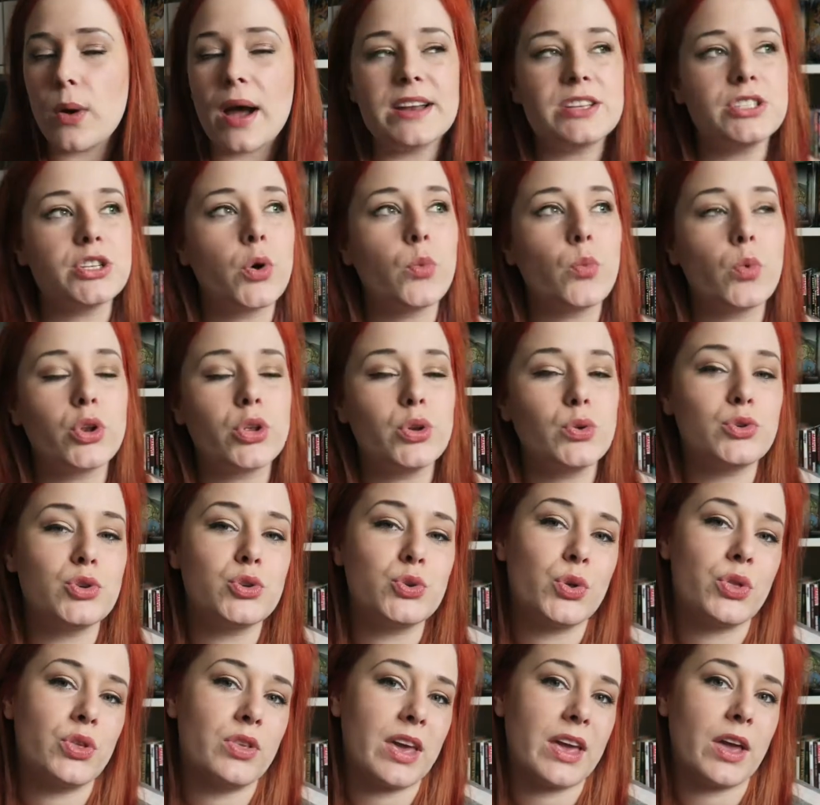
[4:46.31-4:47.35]
I don't want you
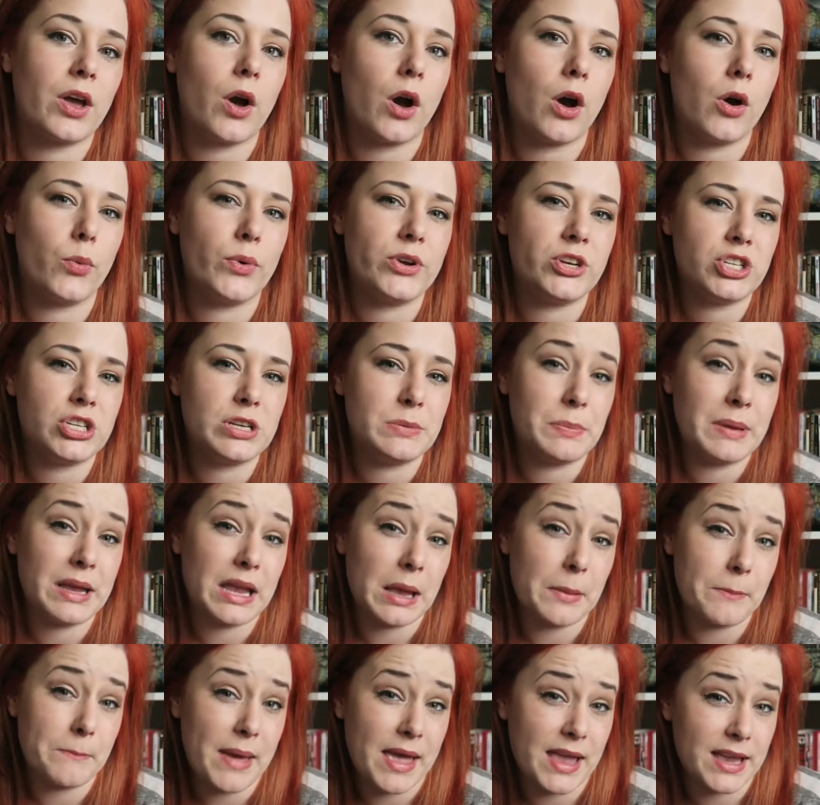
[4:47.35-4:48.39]
to think, oh, is she
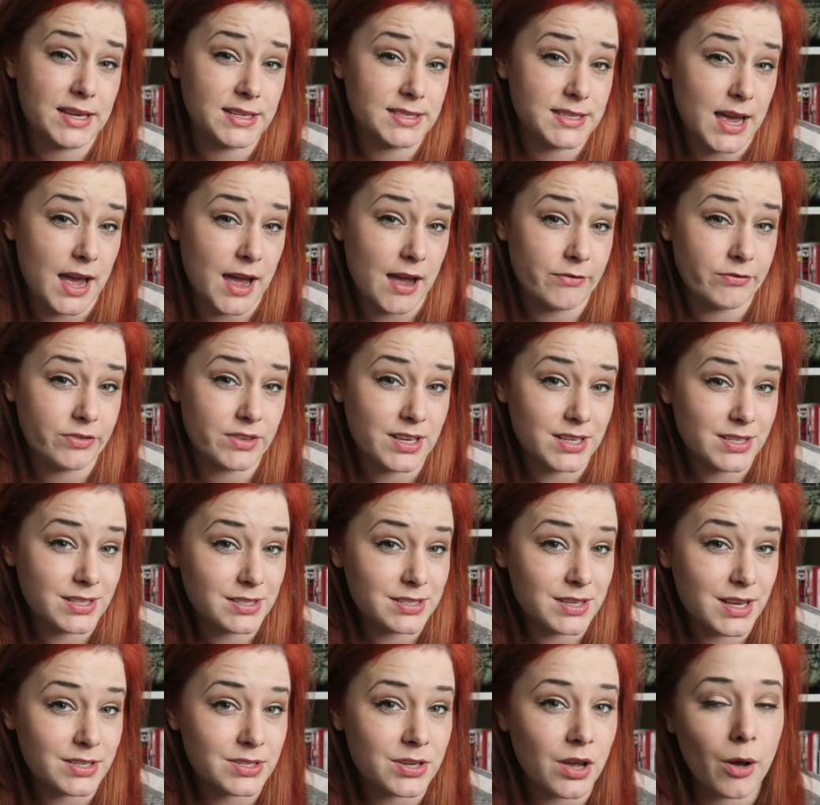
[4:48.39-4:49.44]
being made to have these
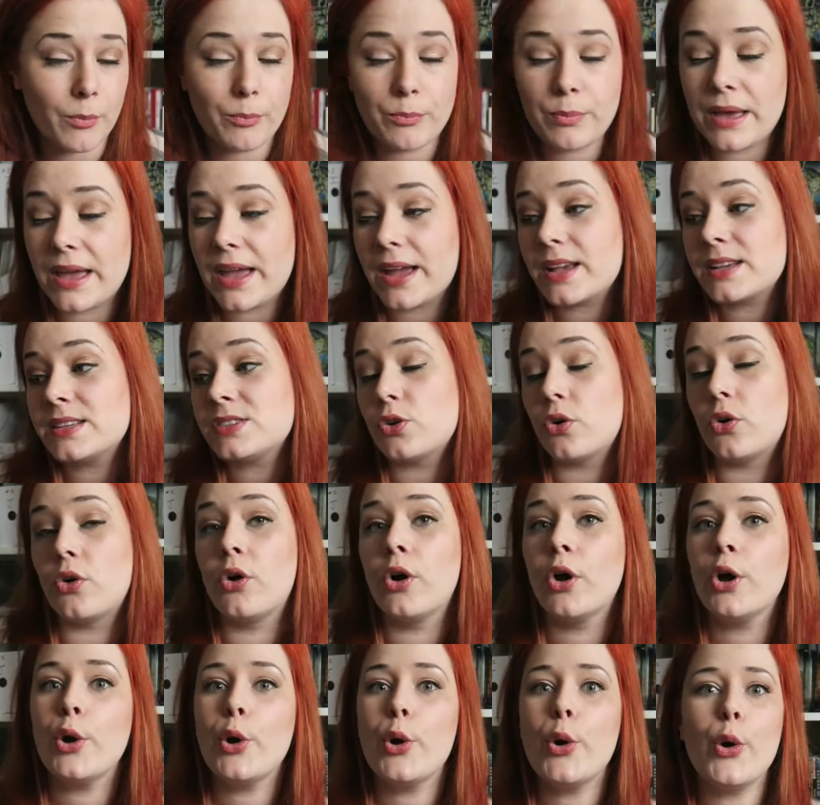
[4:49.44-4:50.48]
as her top picks or